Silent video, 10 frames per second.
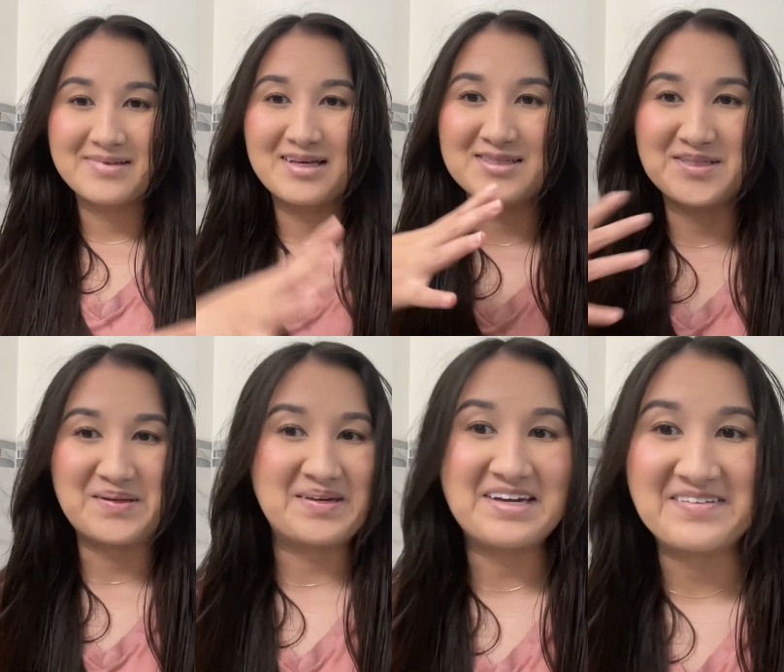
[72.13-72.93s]
so you
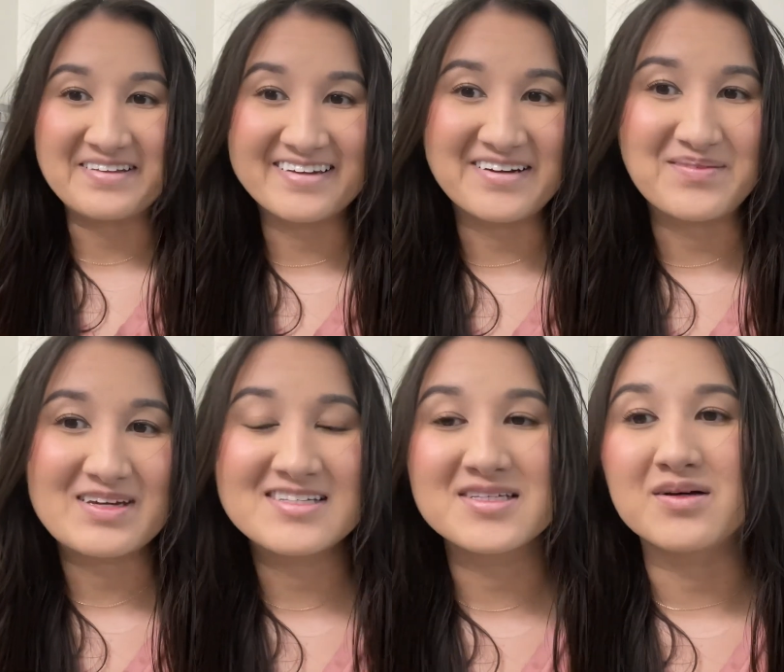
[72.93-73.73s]
can't really hear me,
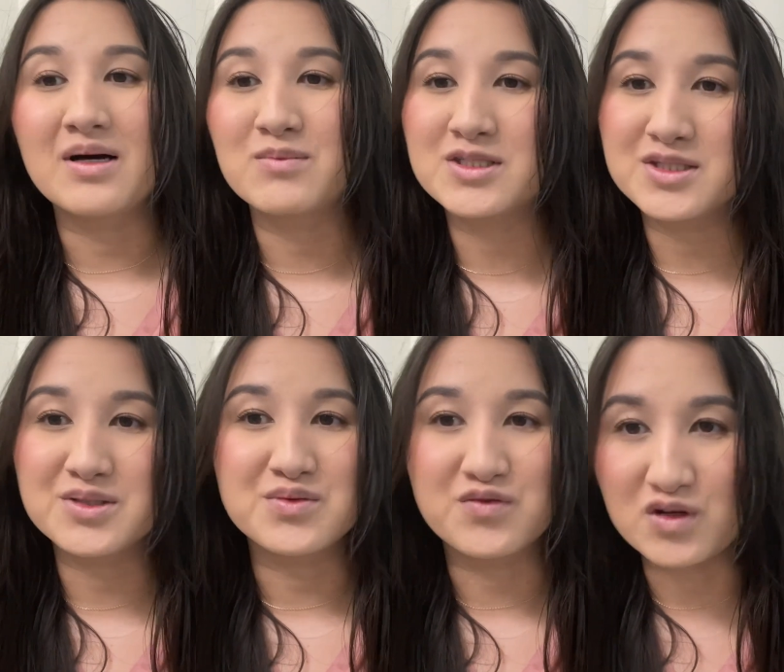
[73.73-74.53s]
so I'm gonna just do a
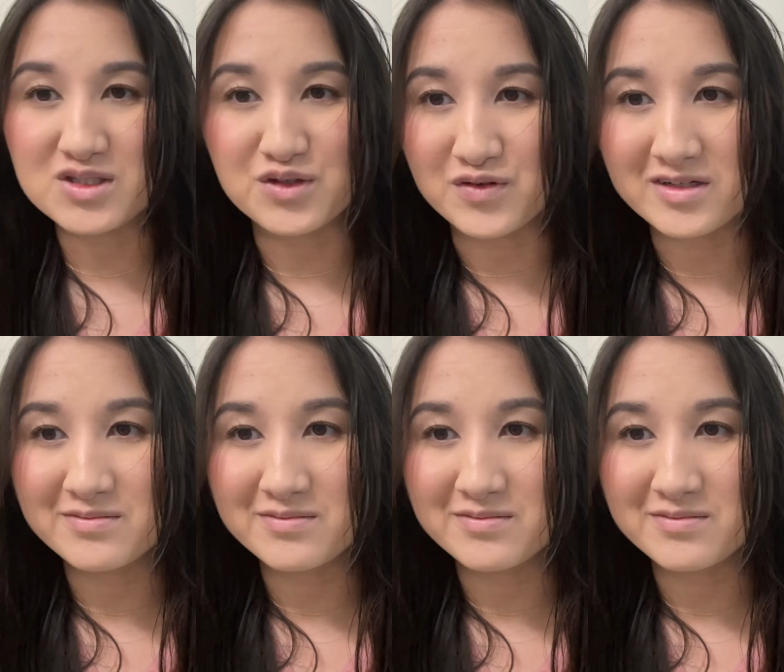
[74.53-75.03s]
voiceover.